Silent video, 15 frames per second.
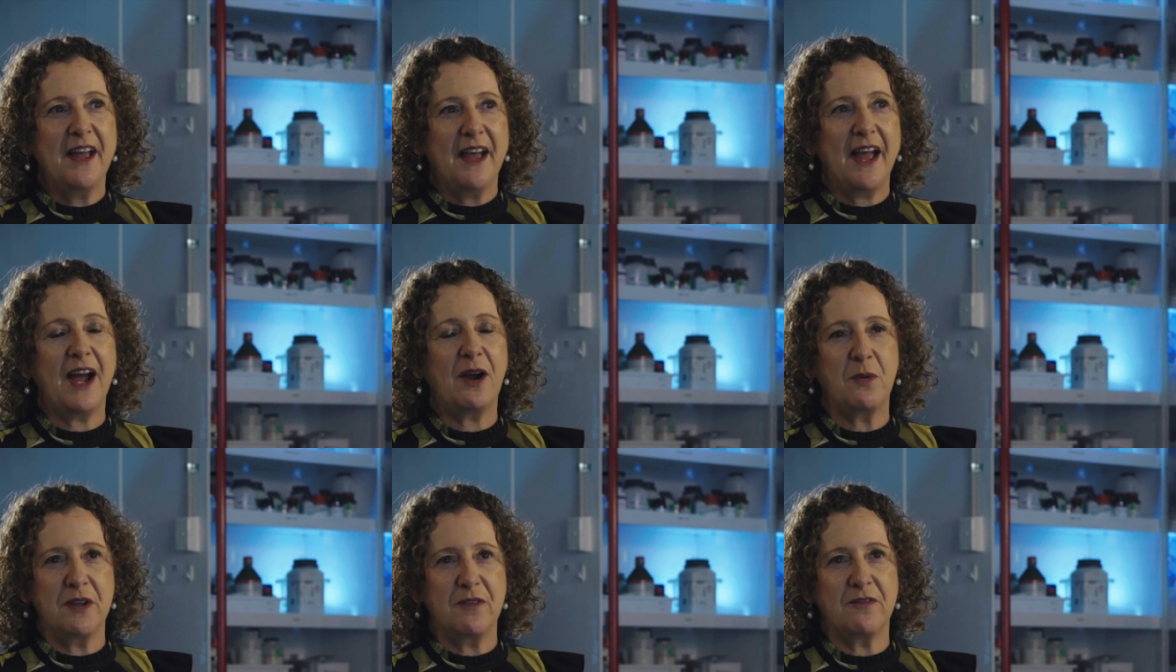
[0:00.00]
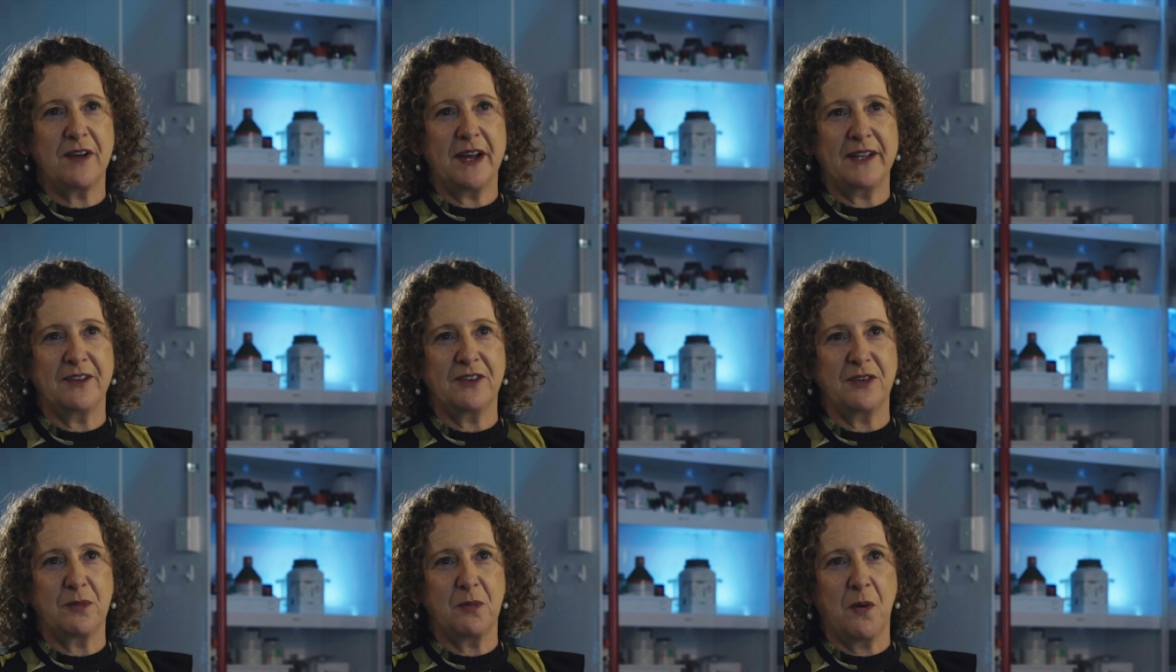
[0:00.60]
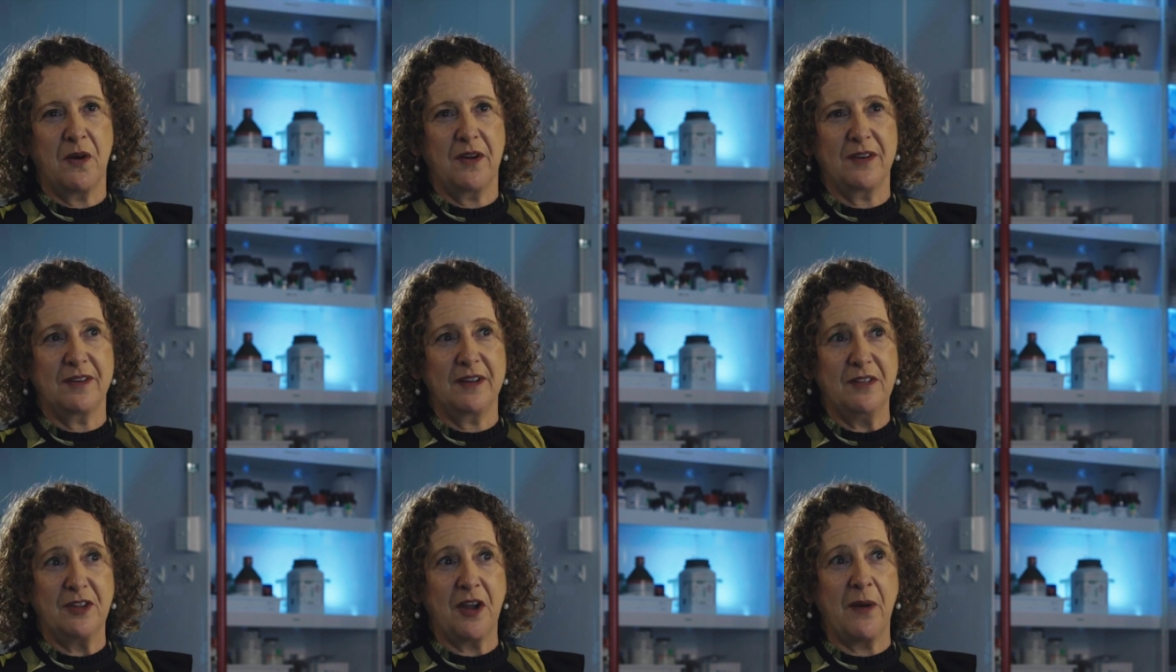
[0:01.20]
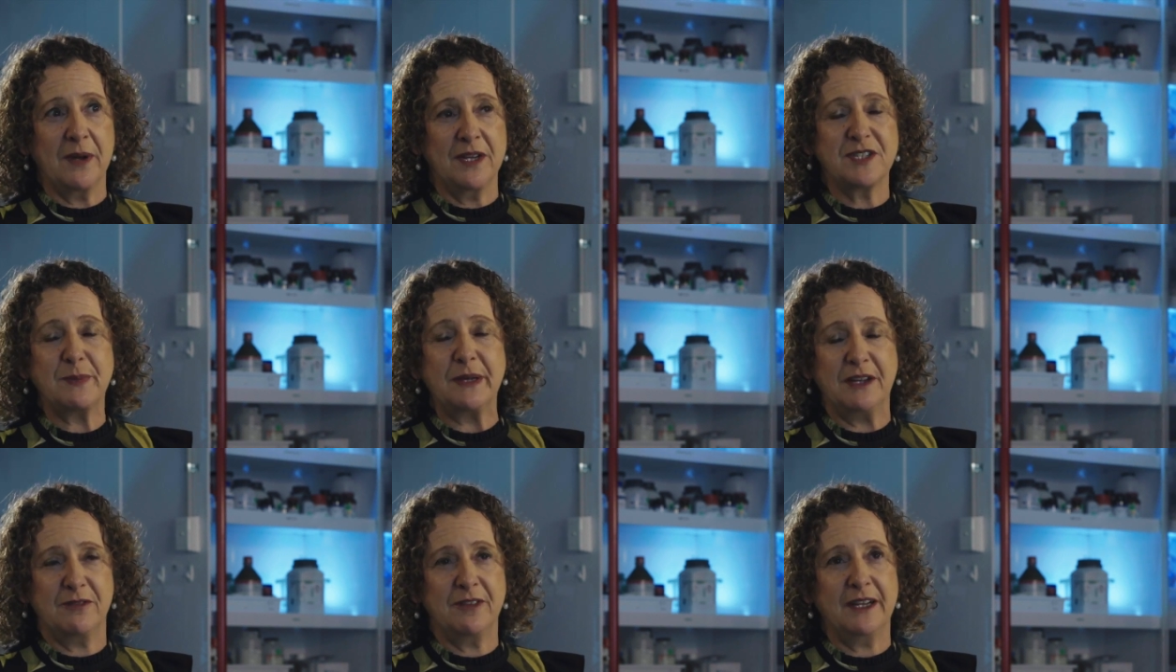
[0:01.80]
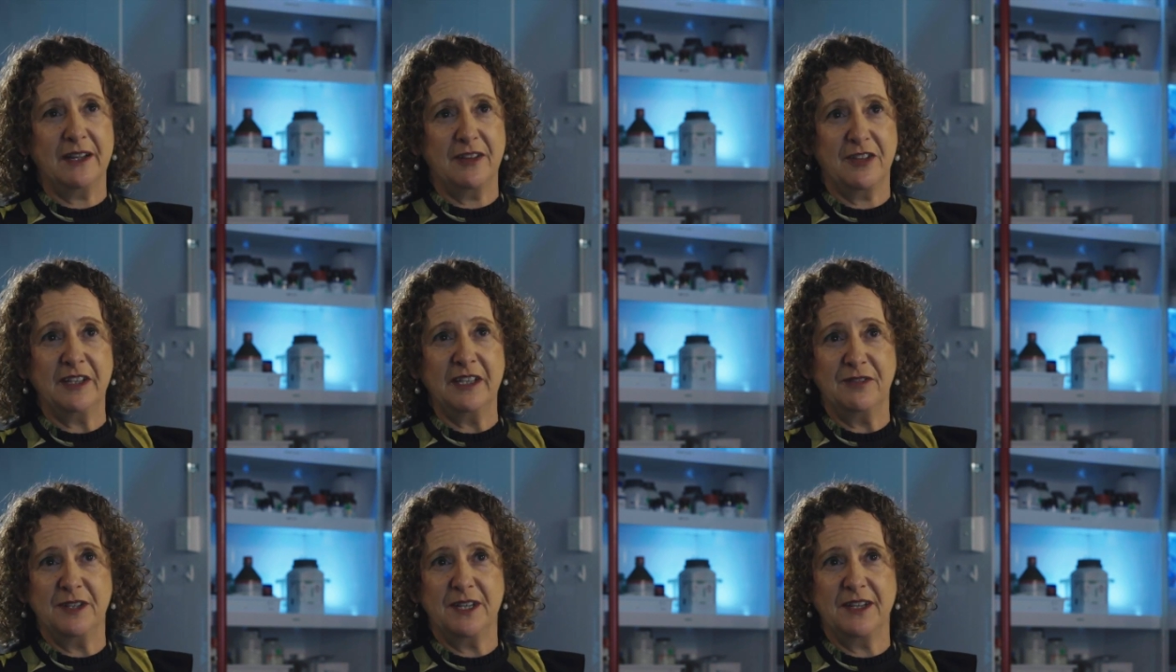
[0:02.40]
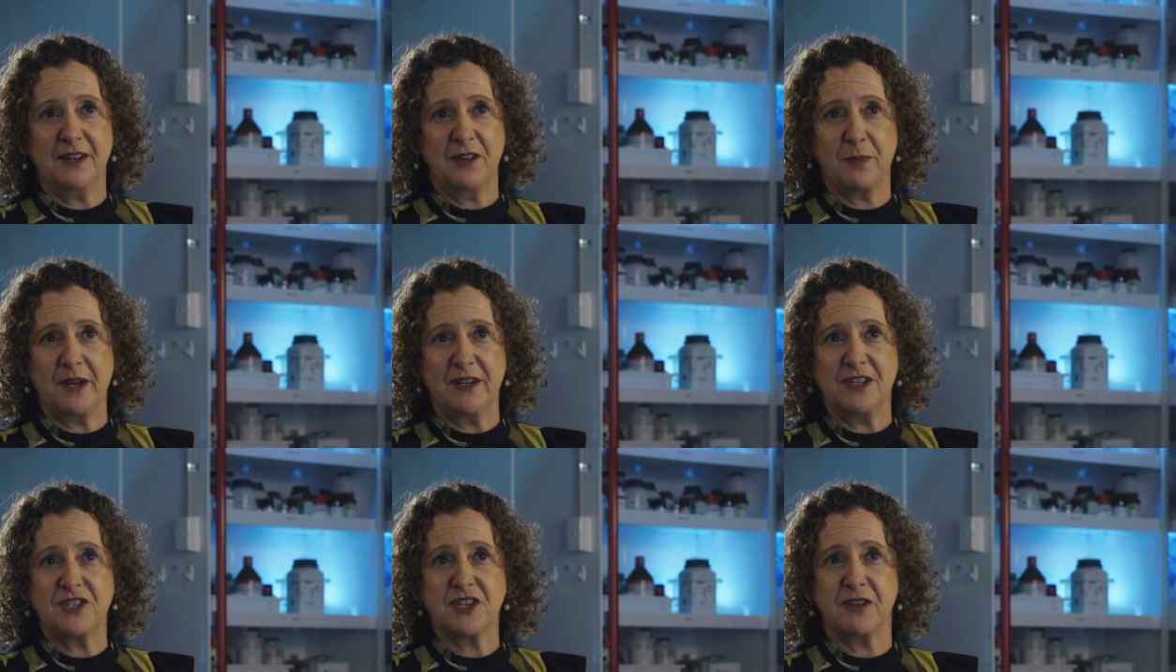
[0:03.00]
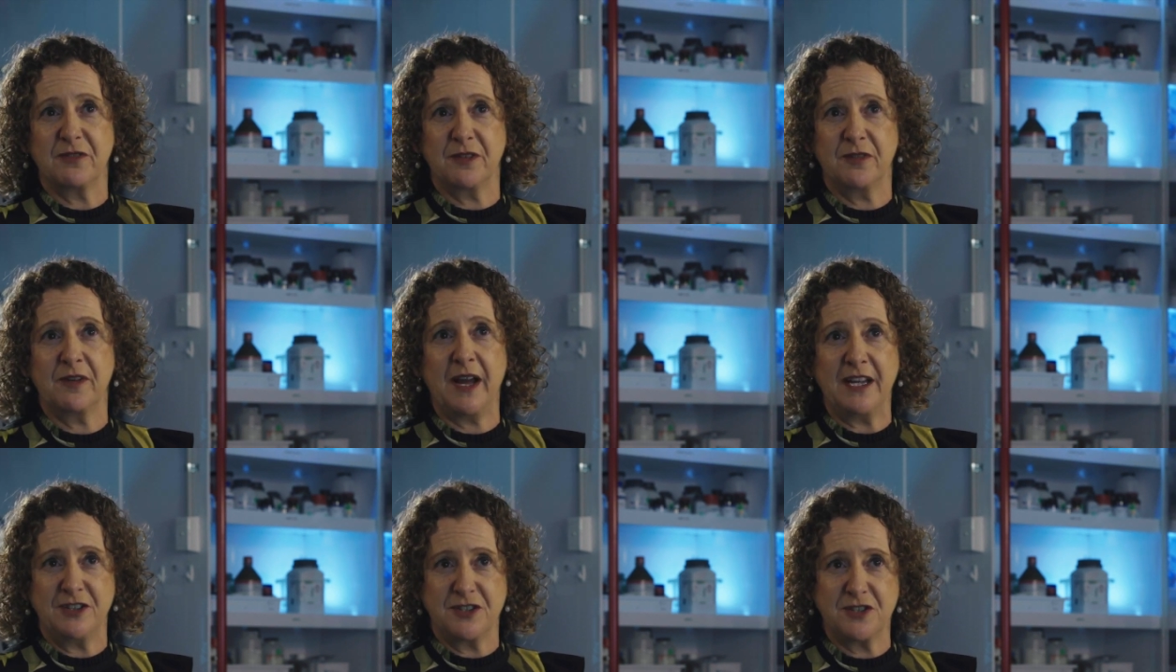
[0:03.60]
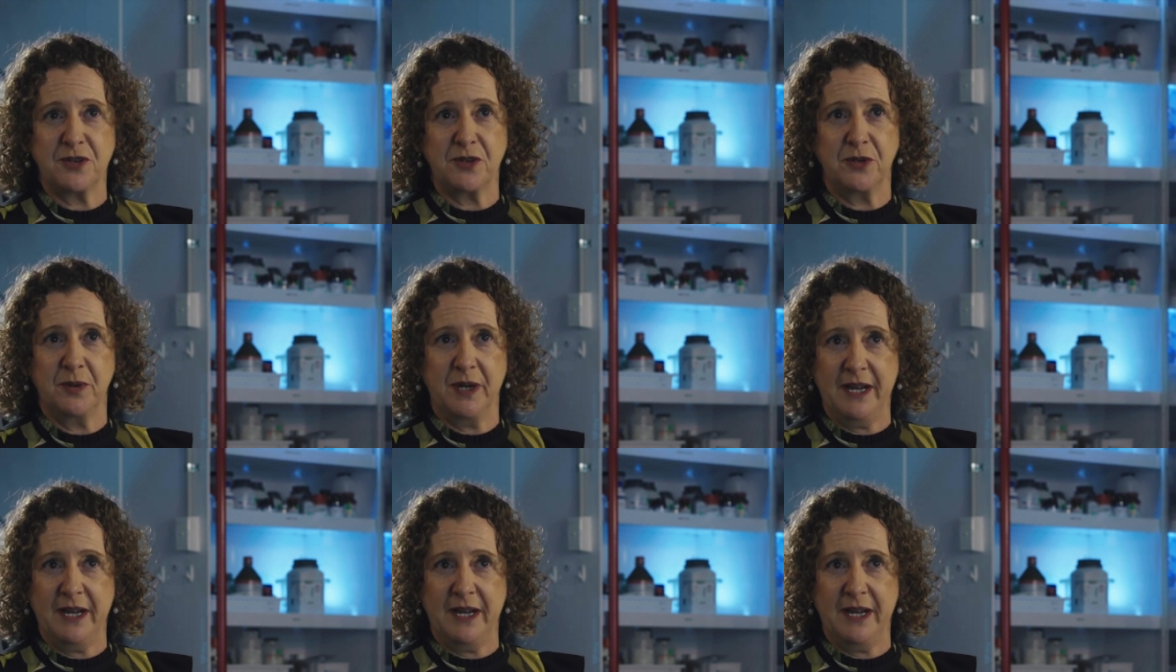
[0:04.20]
how we fund what is going to be a fairly significant expenditure for phase 2